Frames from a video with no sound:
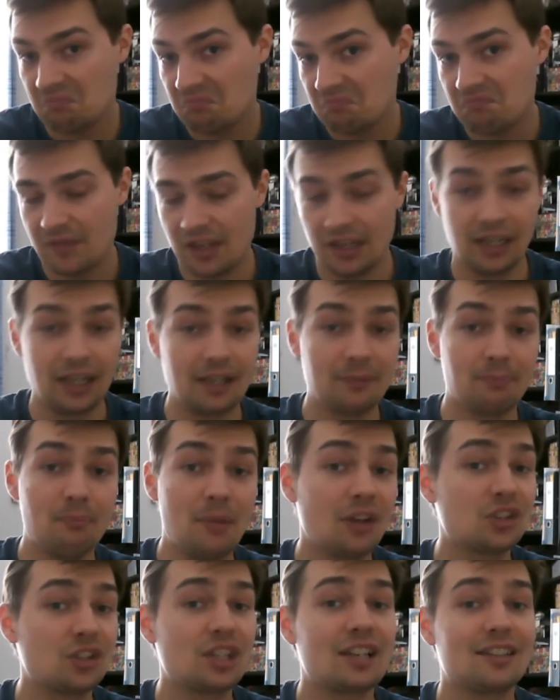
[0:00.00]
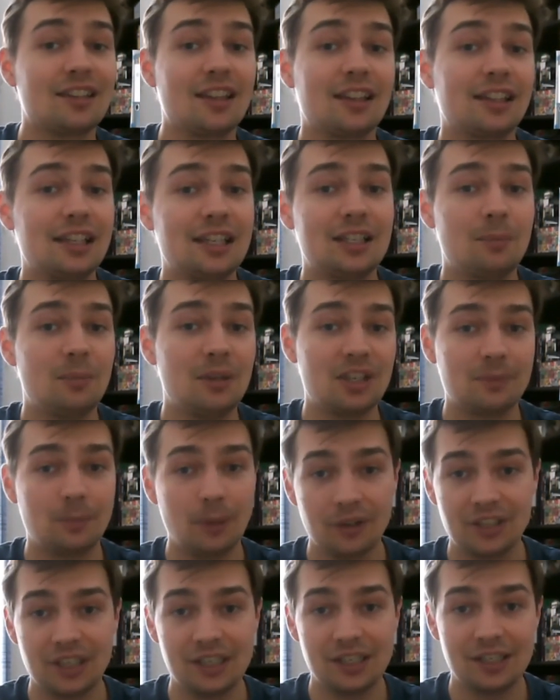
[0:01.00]
You're much less likely to be
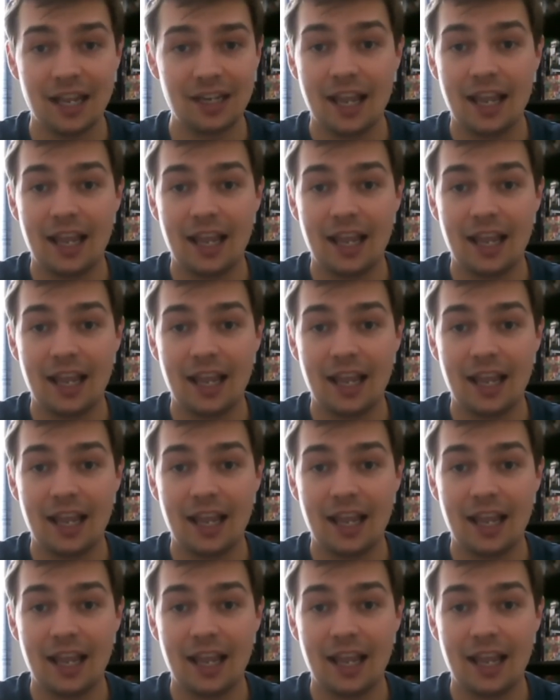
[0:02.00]
spotted,